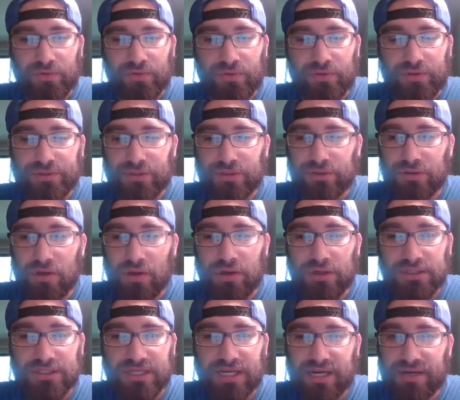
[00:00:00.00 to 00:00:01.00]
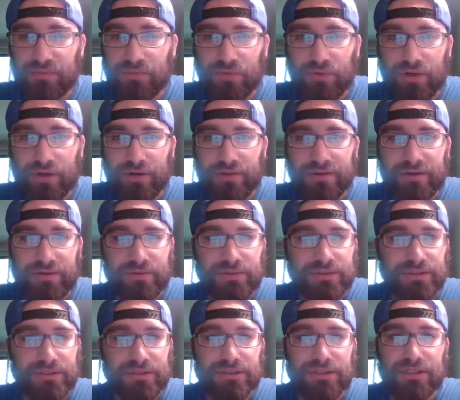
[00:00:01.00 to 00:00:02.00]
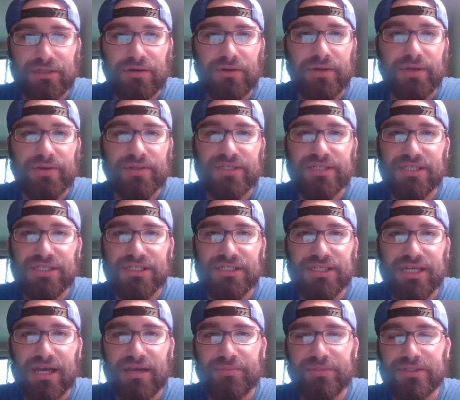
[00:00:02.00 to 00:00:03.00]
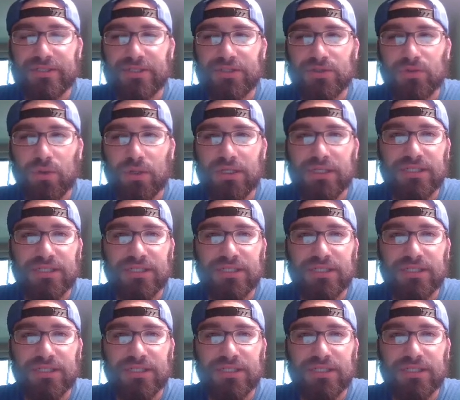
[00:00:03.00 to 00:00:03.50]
There was a long time where there was, 6 copies at 20,